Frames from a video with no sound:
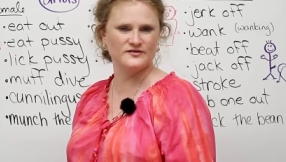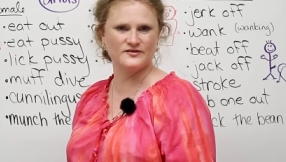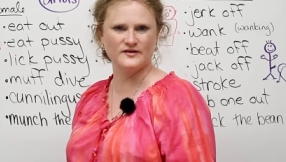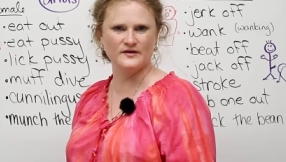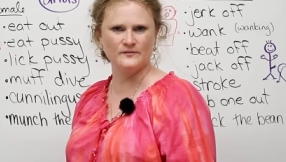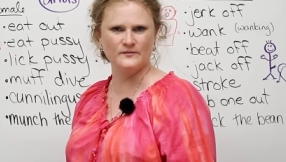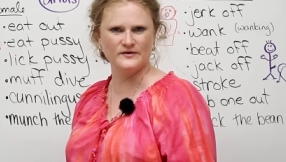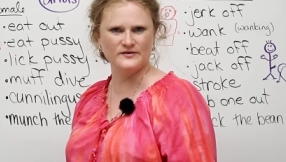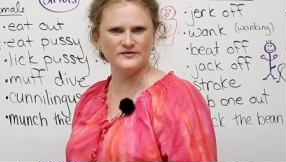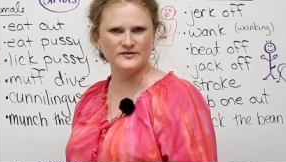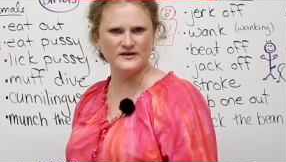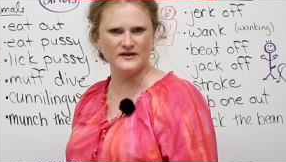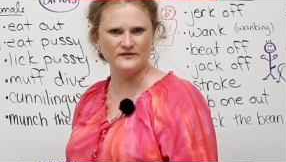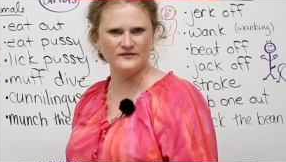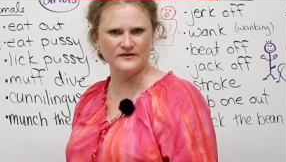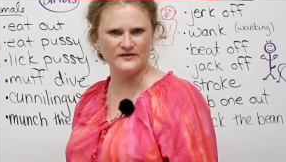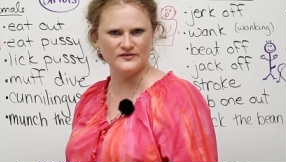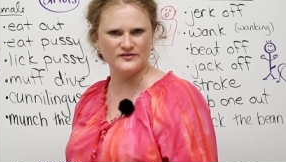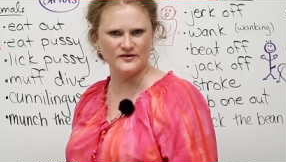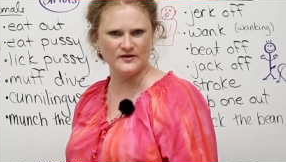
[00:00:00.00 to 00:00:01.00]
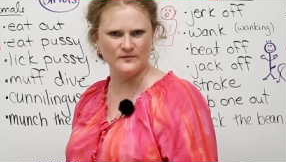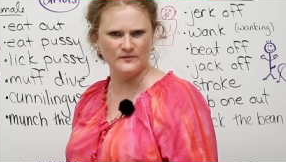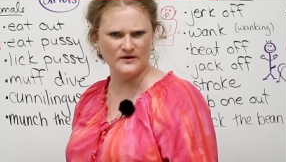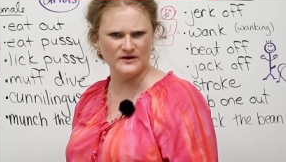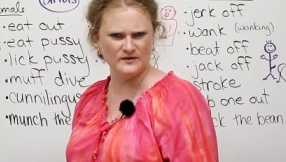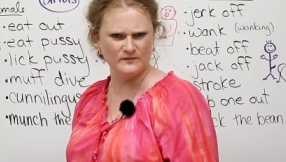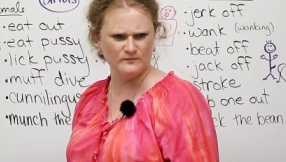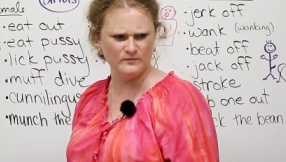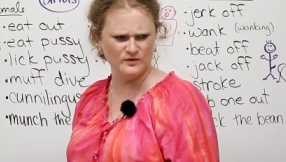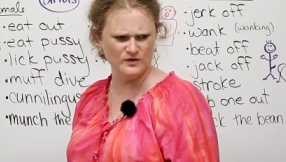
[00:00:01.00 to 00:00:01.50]
Someone's giving
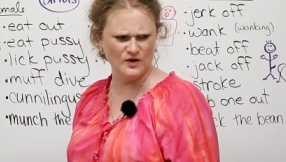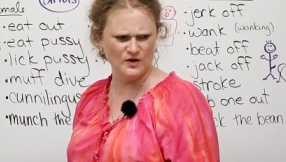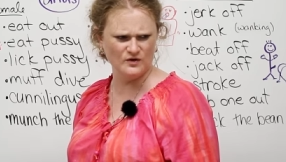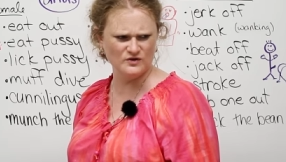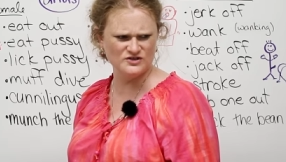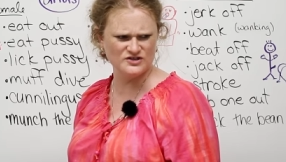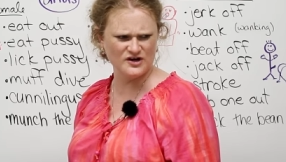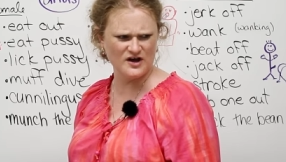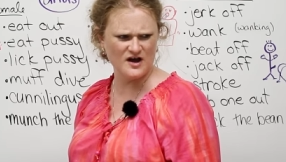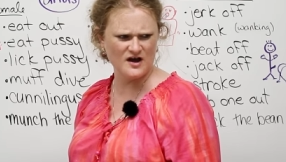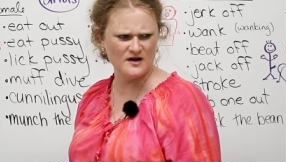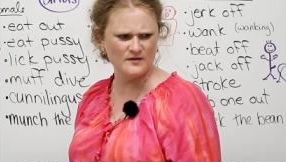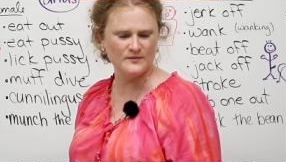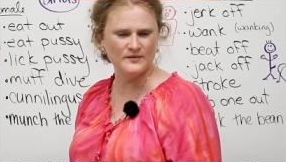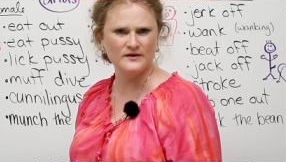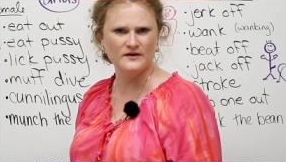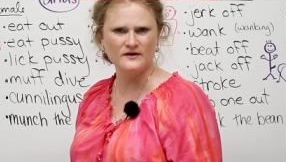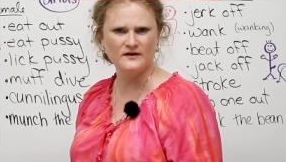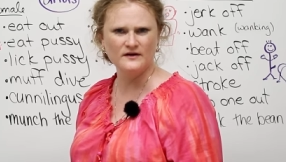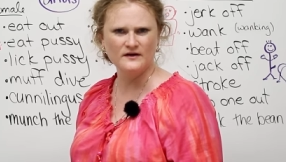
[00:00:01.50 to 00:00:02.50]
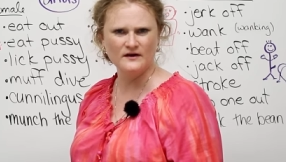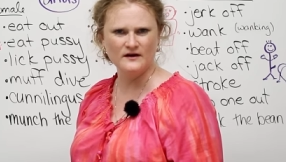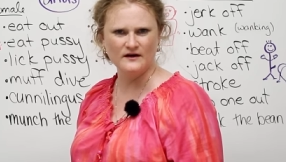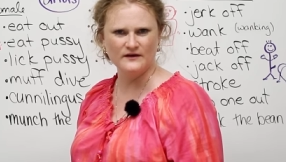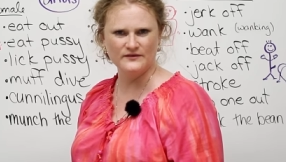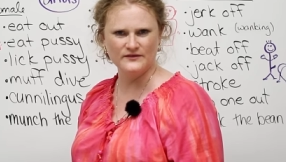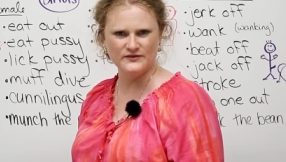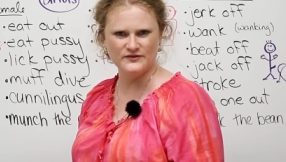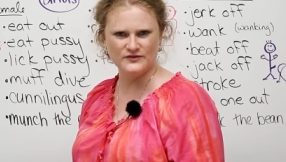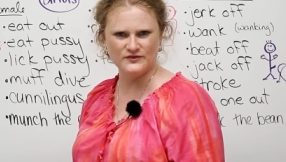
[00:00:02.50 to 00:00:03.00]
someone a blowjob
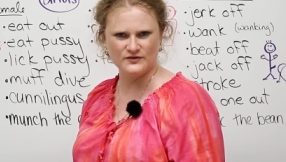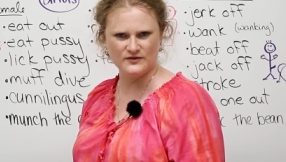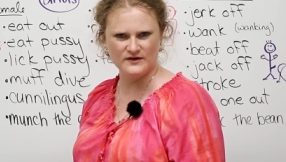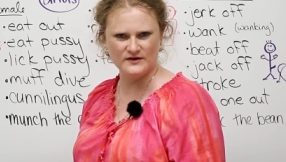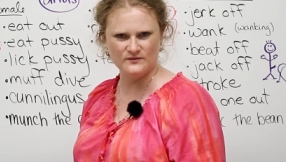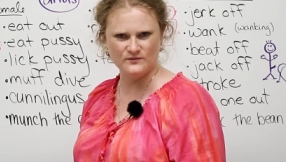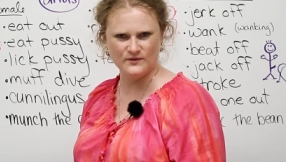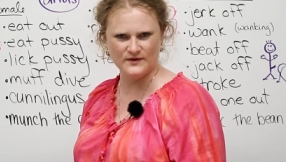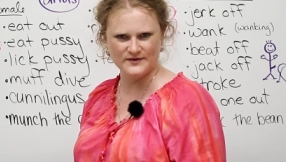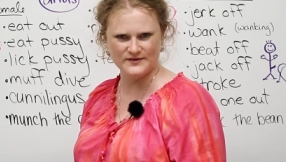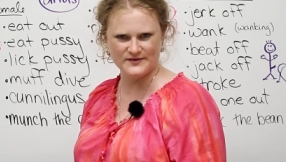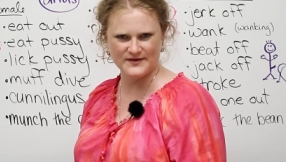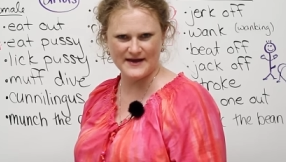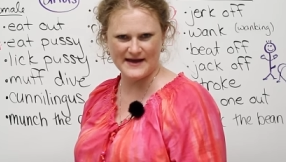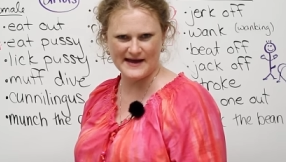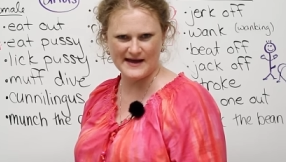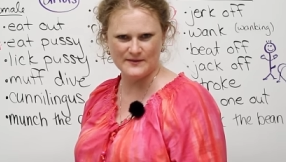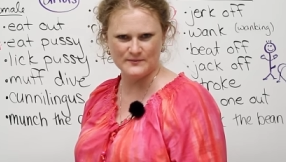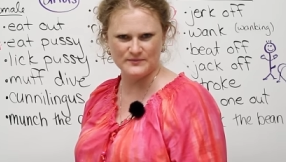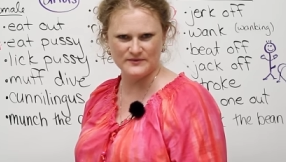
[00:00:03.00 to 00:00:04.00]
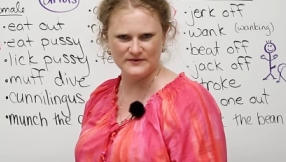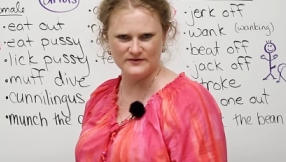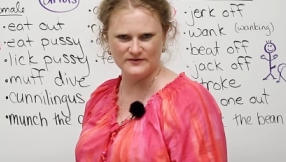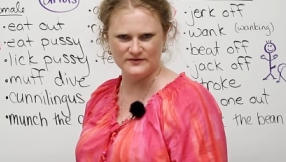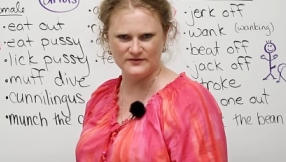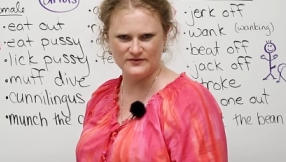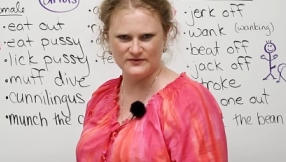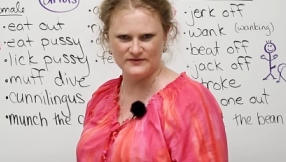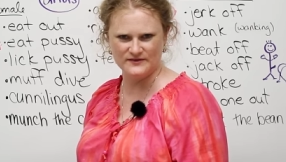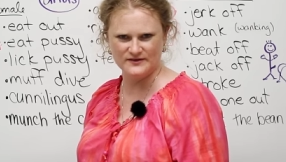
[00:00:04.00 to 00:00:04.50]
on the street? What's
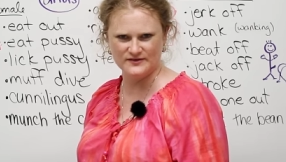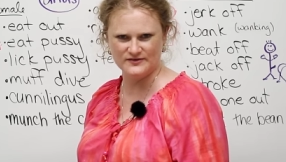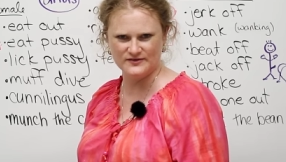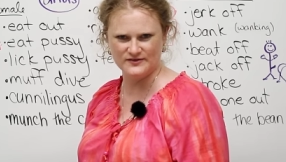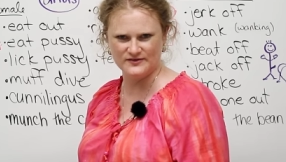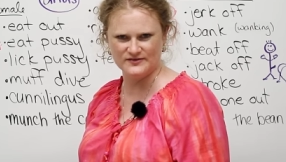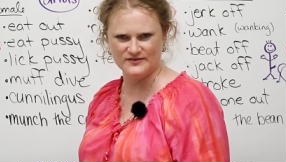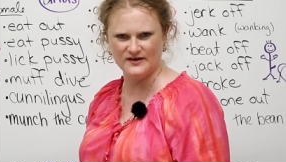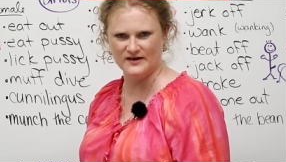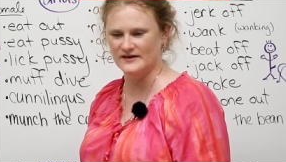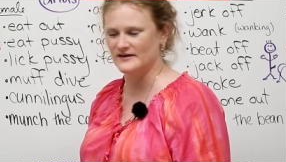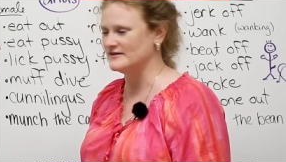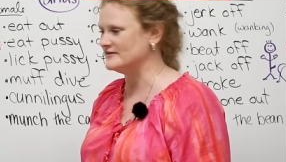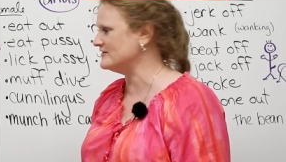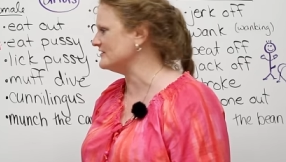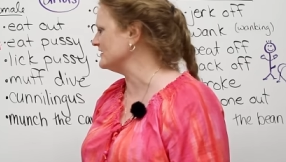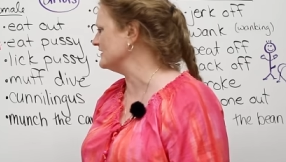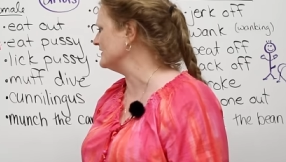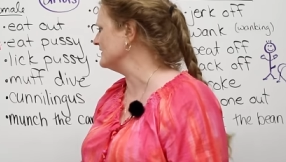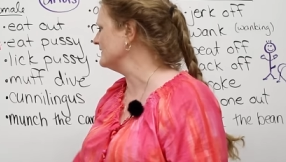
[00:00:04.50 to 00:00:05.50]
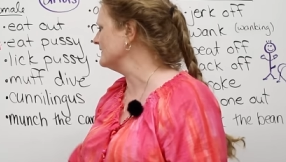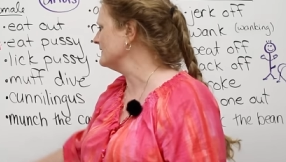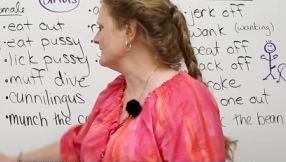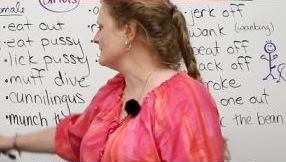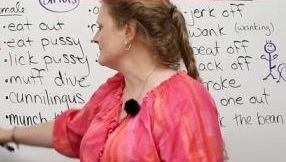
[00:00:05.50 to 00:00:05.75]
happened to this society?